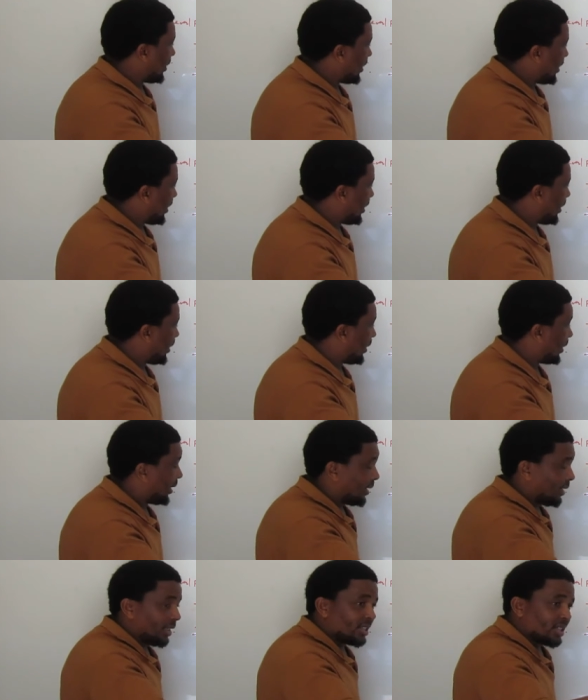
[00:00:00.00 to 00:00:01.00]

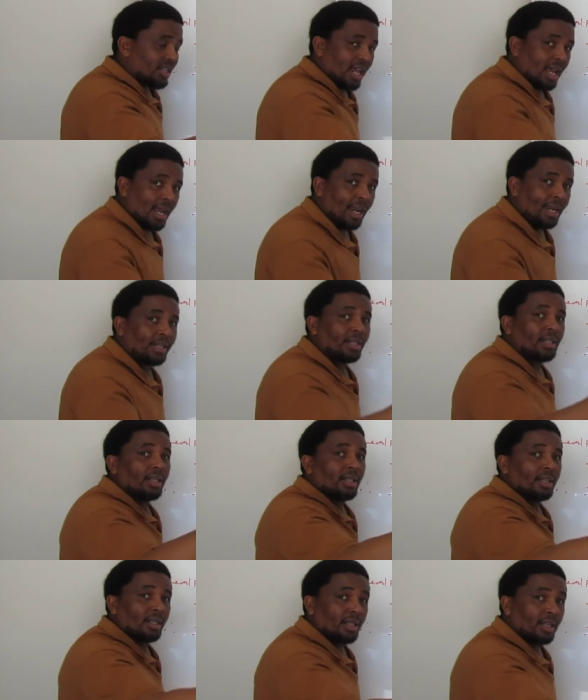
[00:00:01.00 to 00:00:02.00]
It's 9,
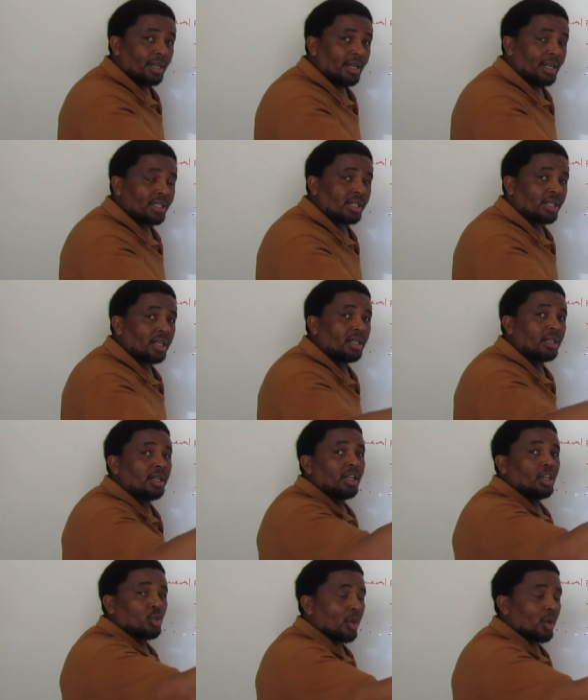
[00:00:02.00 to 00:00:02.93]
18,